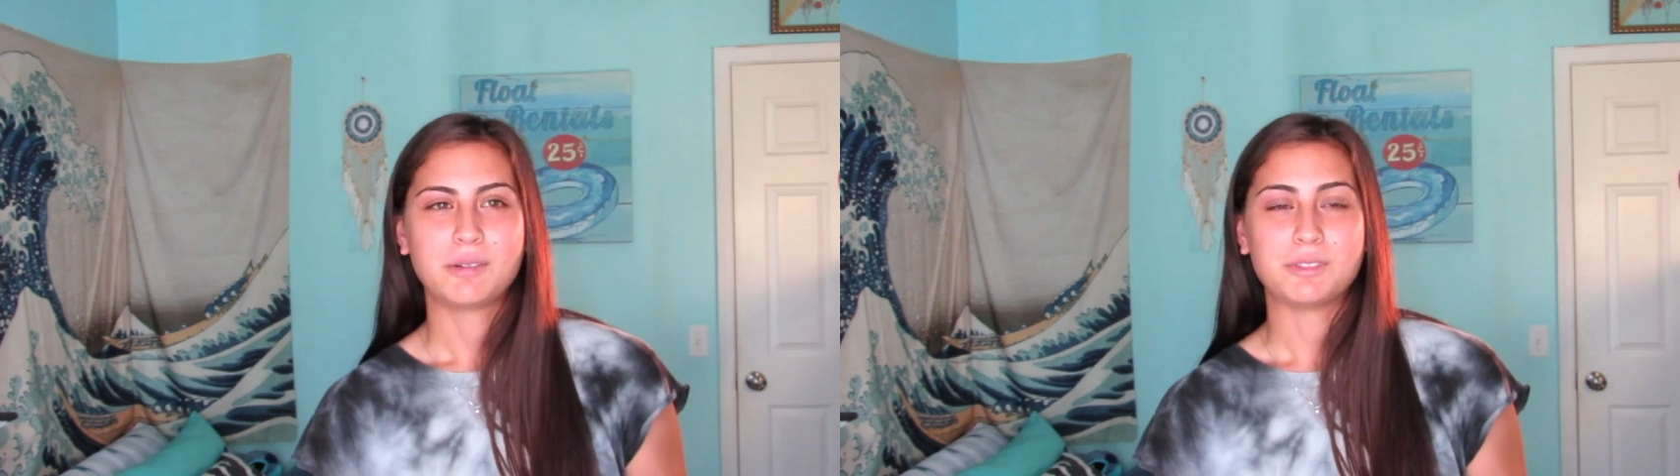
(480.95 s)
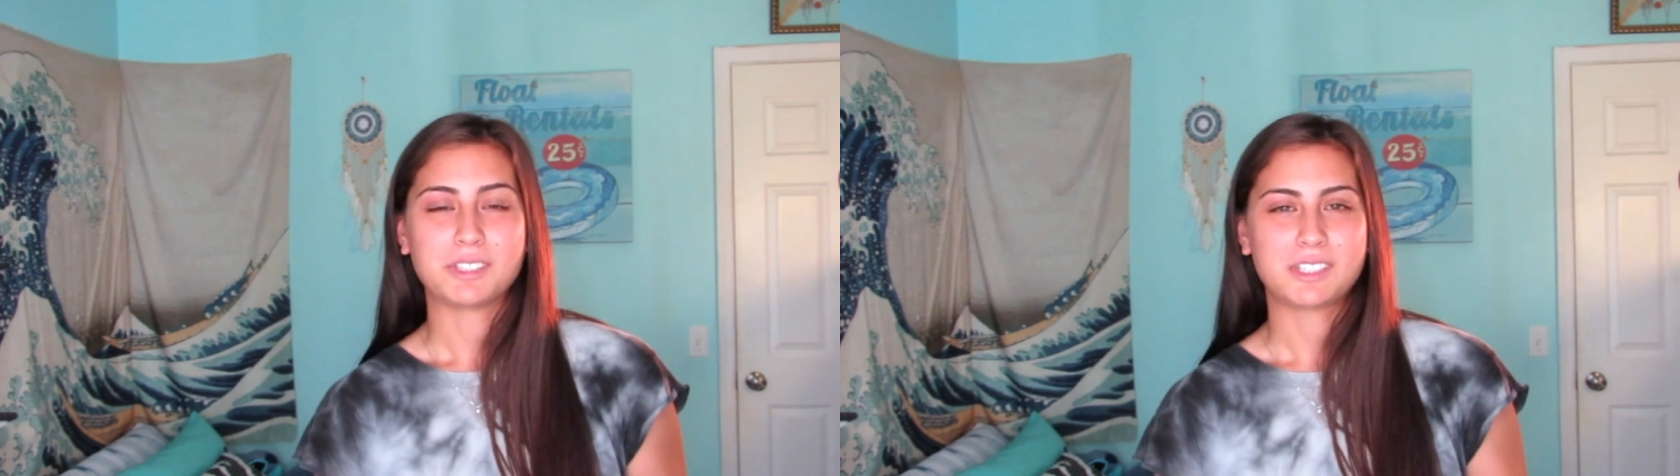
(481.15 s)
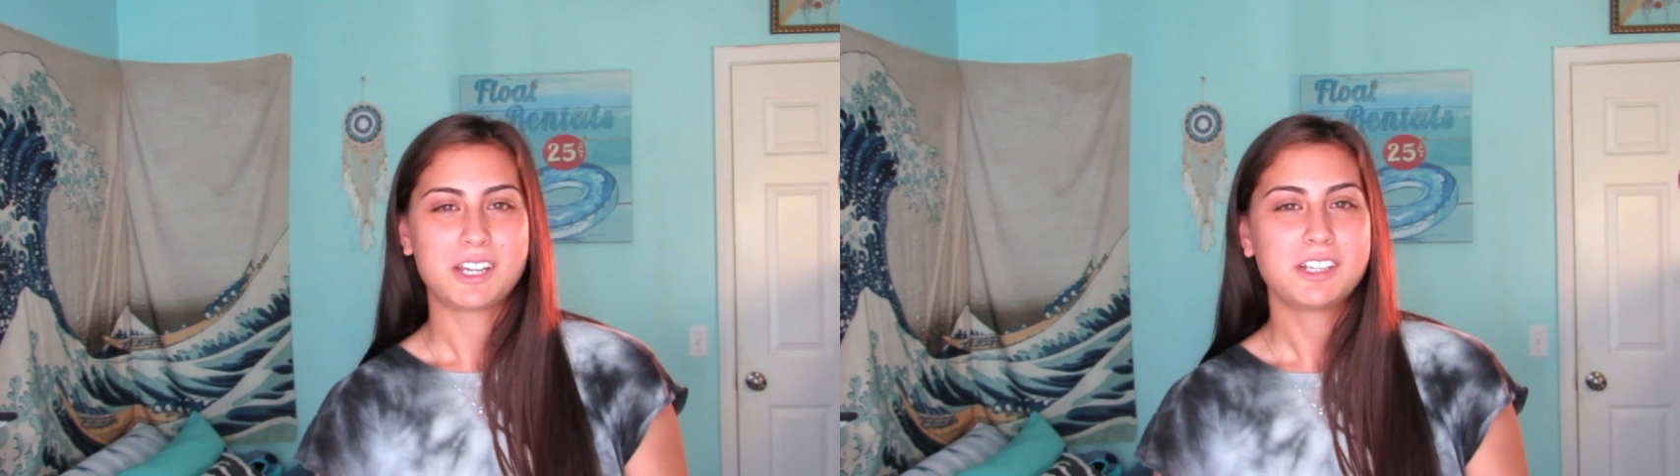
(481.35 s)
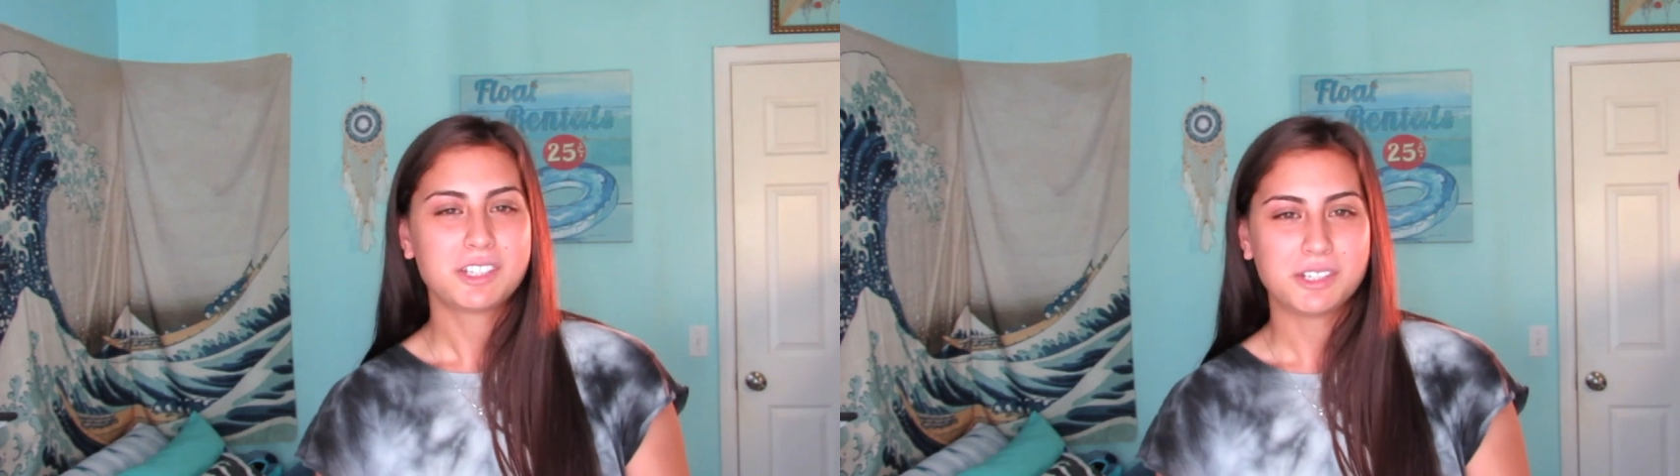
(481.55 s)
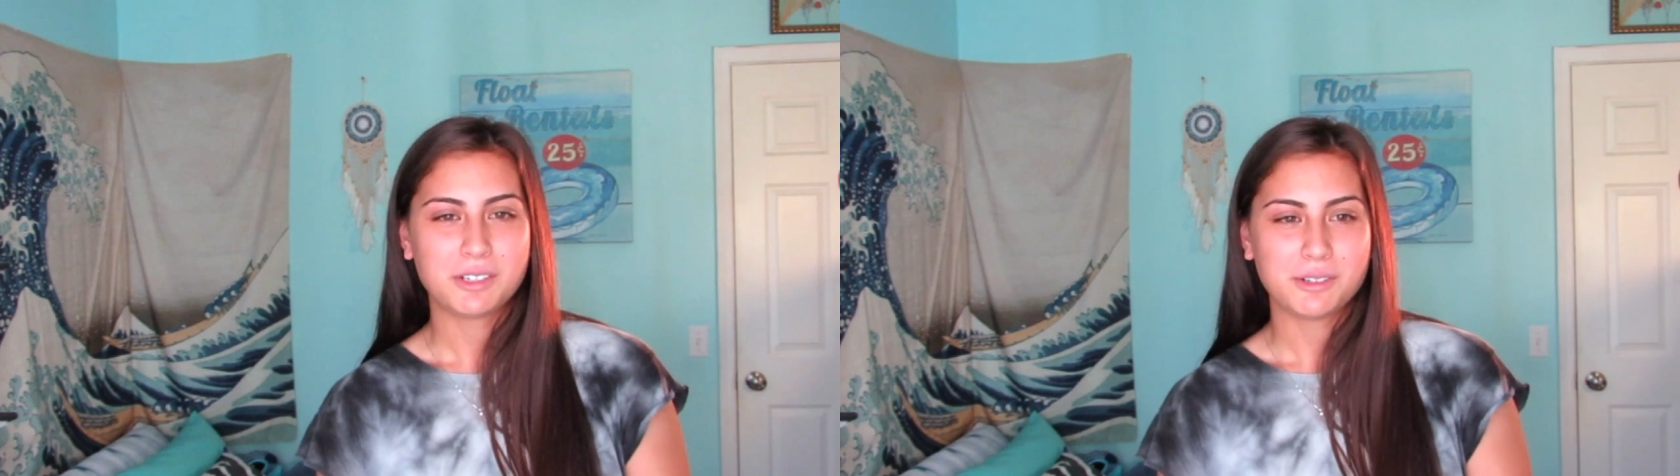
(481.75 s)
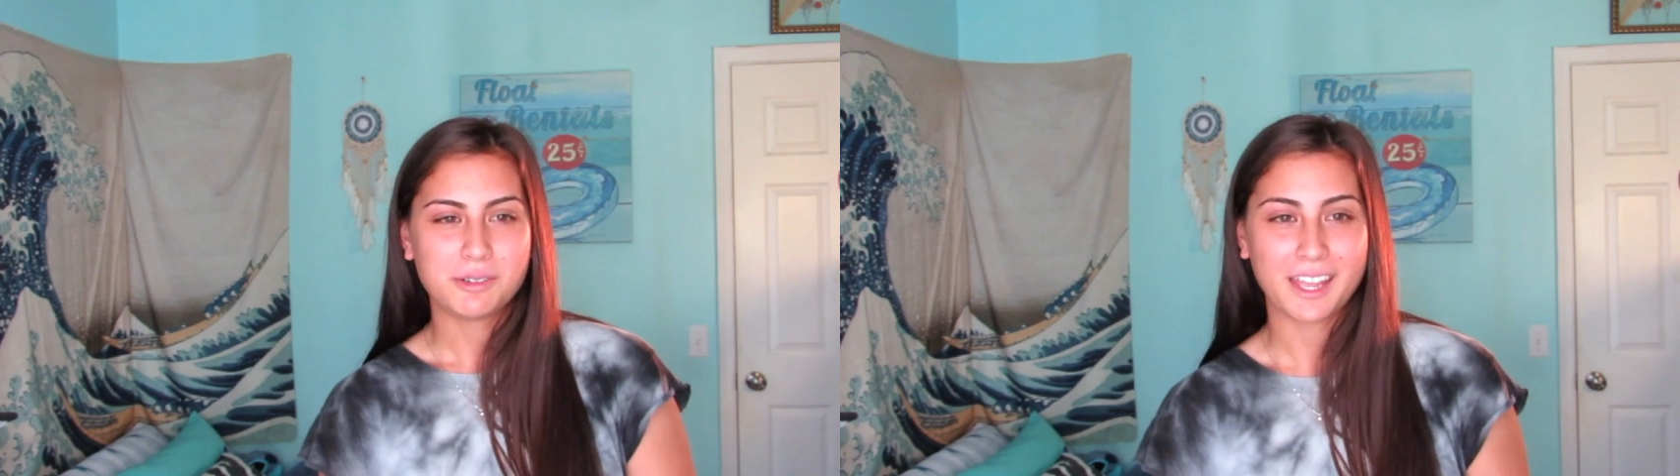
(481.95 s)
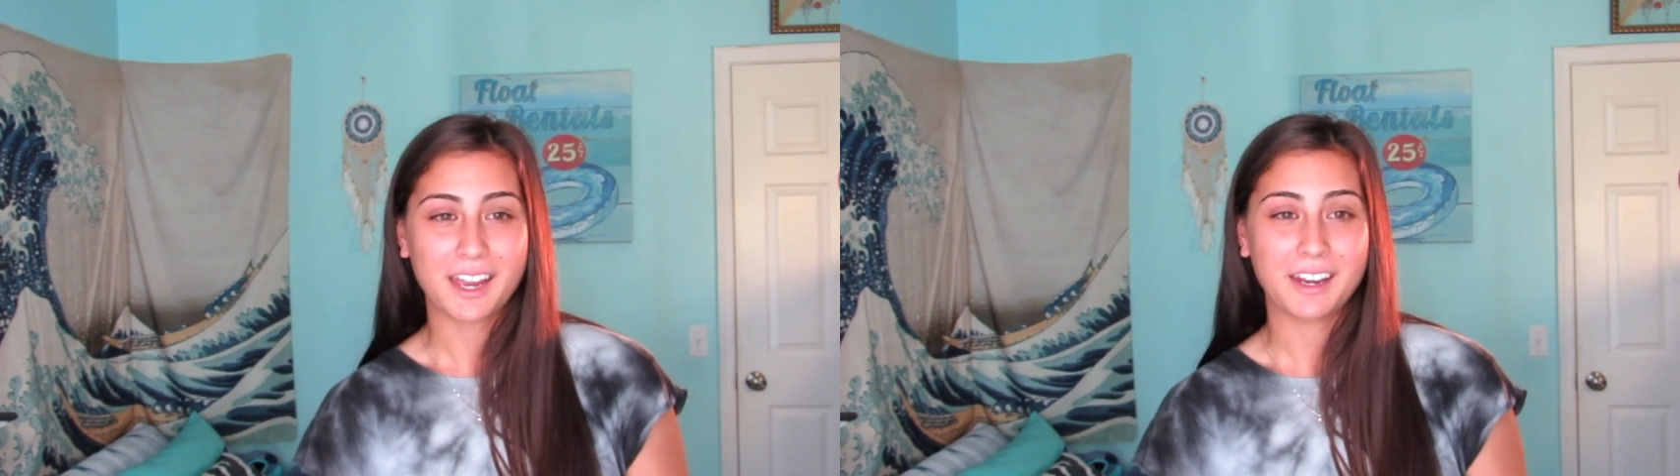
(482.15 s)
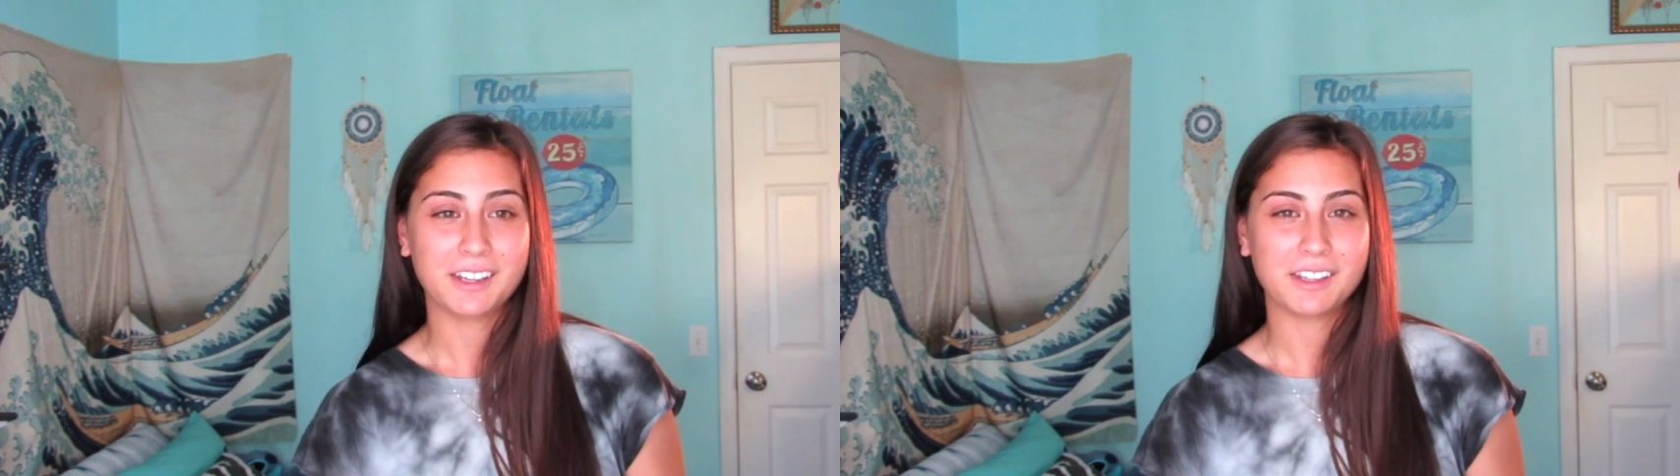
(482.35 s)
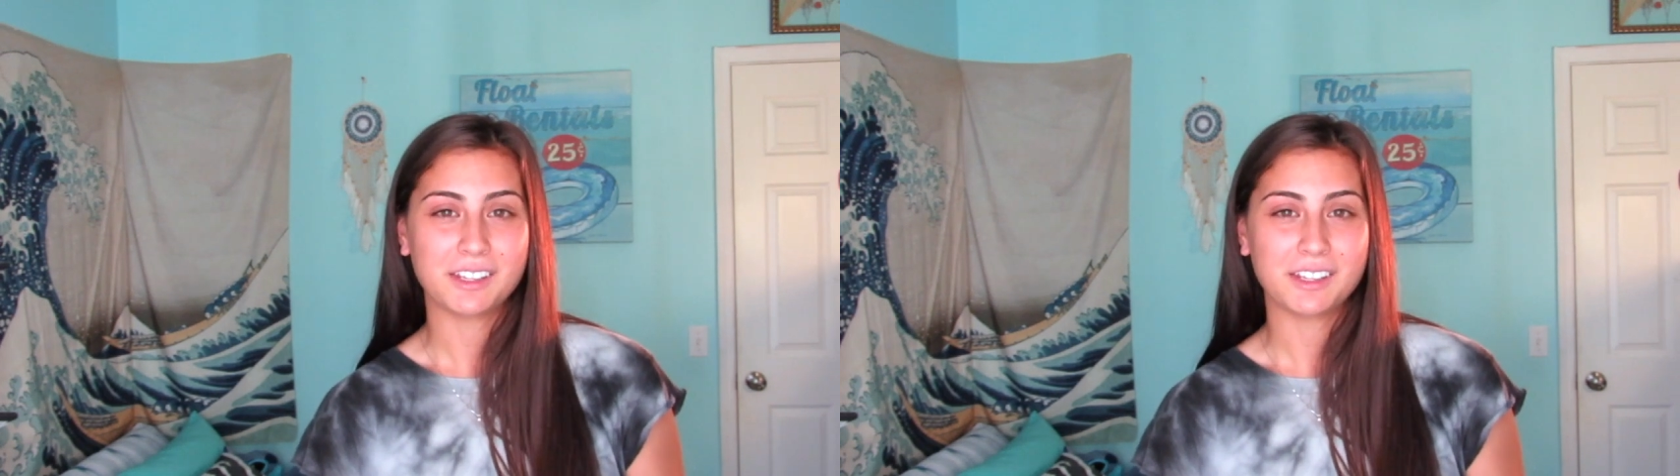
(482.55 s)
It was a stage 2, and